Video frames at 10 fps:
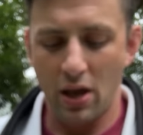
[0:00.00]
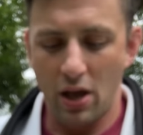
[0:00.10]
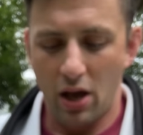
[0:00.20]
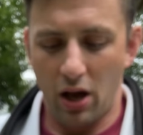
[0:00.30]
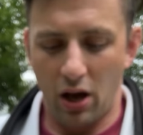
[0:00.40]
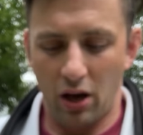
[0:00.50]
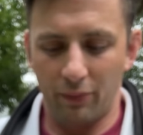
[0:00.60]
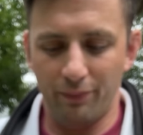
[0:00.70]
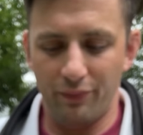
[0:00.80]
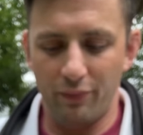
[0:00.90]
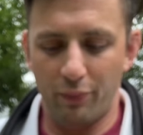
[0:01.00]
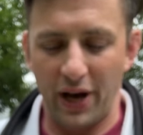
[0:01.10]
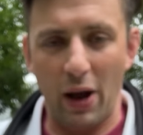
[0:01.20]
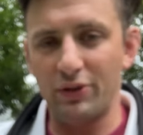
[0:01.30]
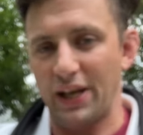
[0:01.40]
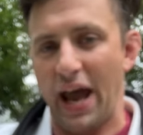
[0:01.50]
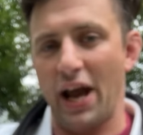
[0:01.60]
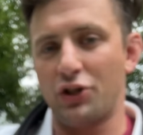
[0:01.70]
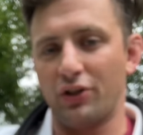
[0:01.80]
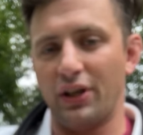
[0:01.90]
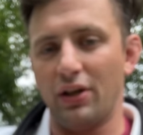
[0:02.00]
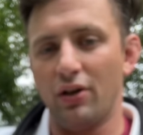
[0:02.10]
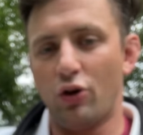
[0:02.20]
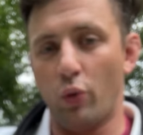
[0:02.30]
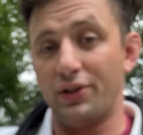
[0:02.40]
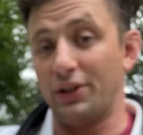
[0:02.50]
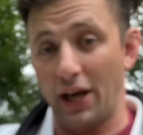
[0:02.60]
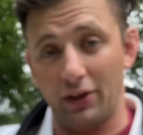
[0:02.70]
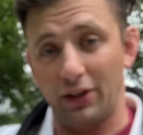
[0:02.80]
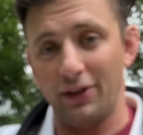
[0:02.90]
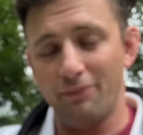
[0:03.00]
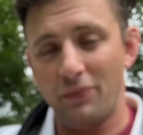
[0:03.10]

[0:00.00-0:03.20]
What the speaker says: But I was actually, coincidentally,